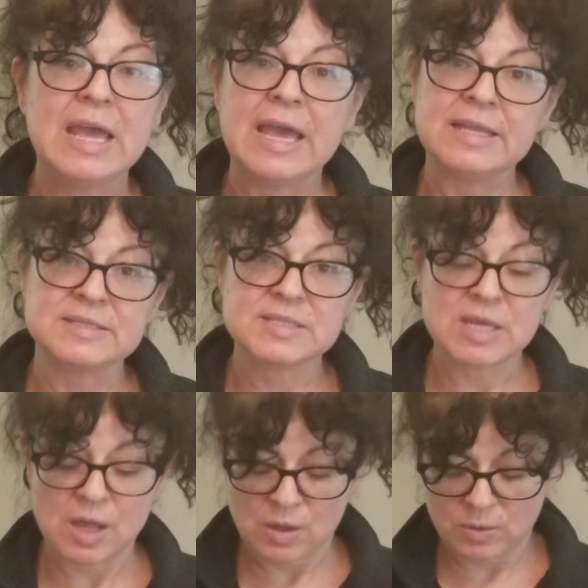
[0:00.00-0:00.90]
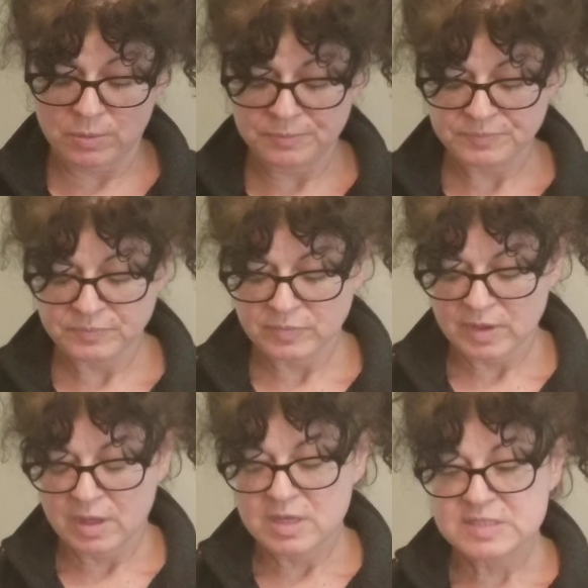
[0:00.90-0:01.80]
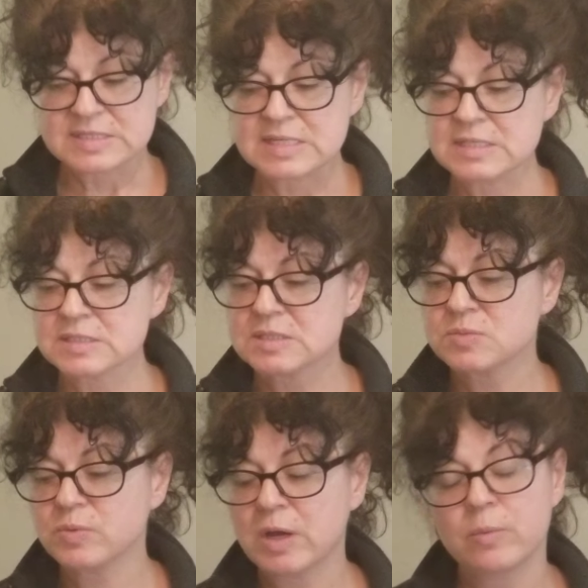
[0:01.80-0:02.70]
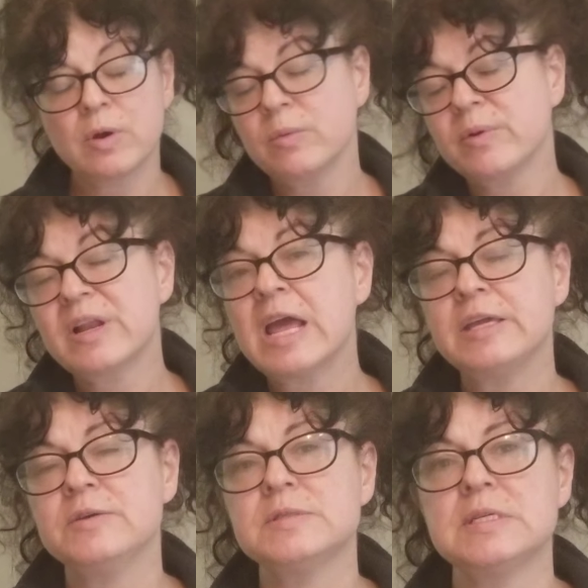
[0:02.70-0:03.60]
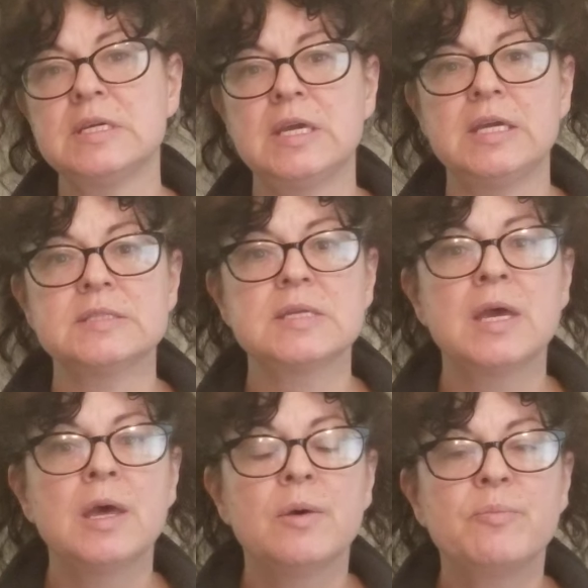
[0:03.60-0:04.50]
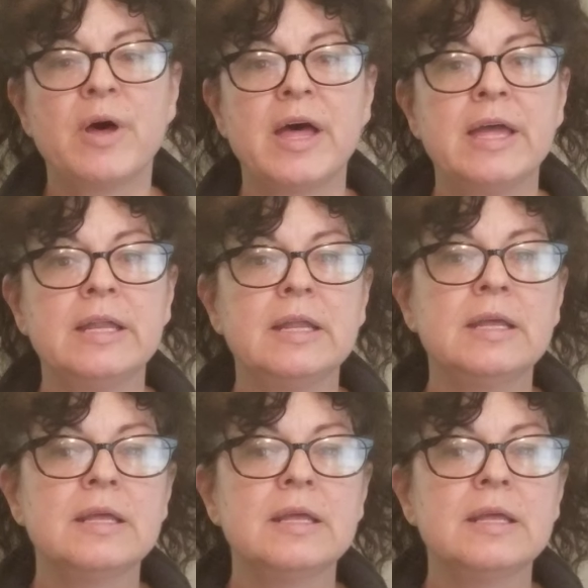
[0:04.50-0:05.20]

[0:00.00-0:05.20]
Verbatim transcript: And so since we're, well, we're not using yeast, but